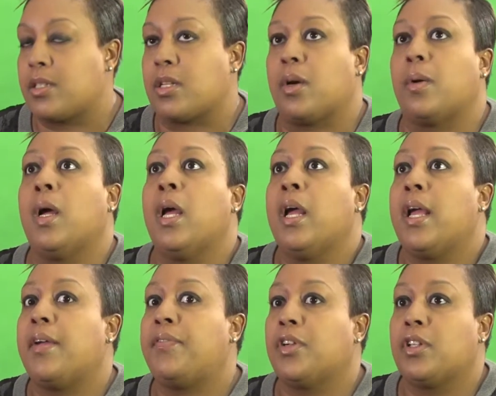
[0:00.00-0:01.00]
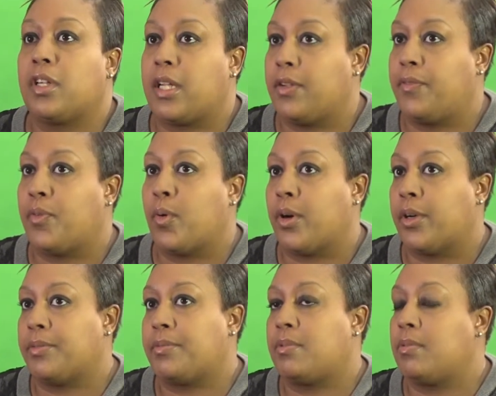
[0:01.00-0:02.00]
So if you're looking
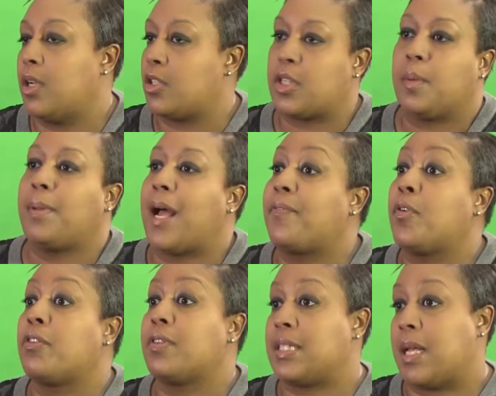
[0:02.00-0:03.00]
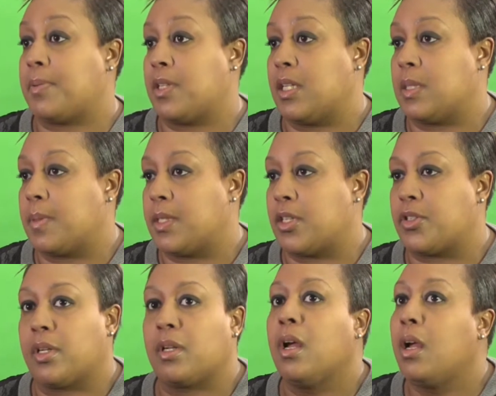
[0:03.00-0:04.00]
for, to apply for a receptionist
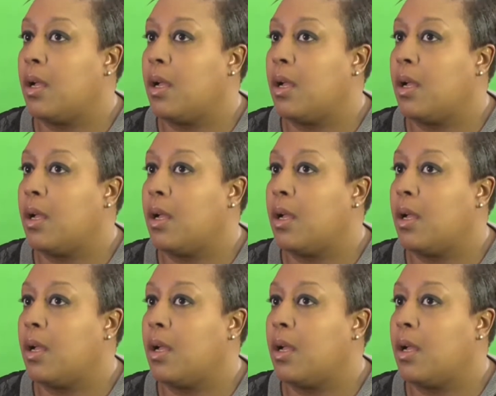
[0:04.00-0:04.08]
position,